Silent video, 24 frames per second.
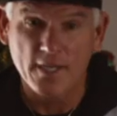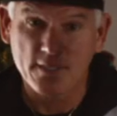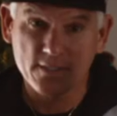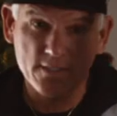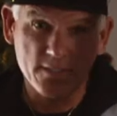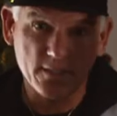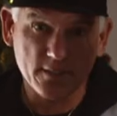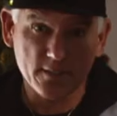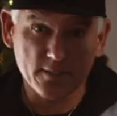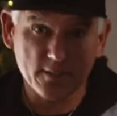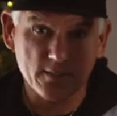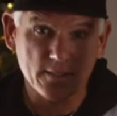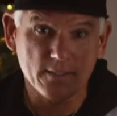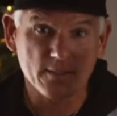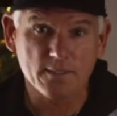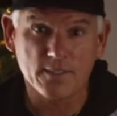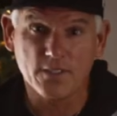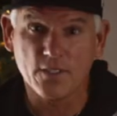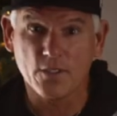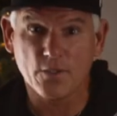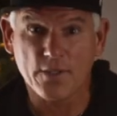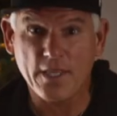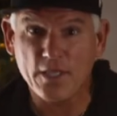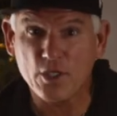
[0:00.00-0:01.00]
to
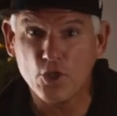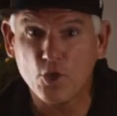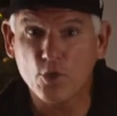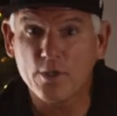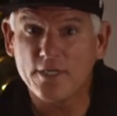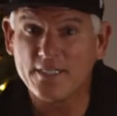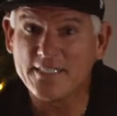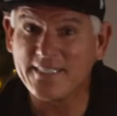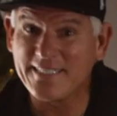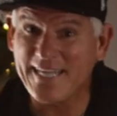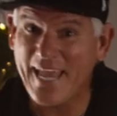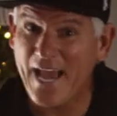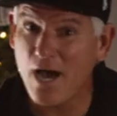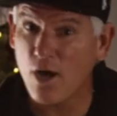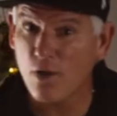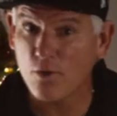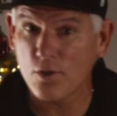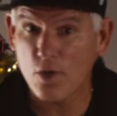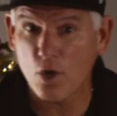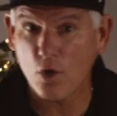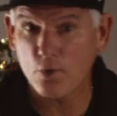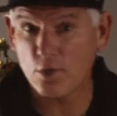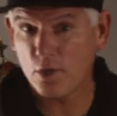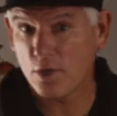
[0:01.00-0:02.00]
you know that you can
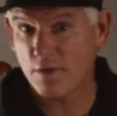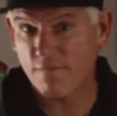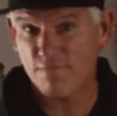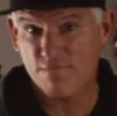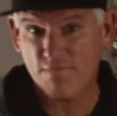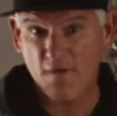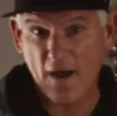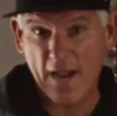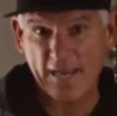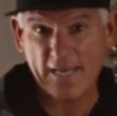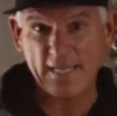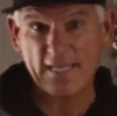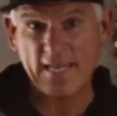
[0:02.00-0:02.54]
download. You can find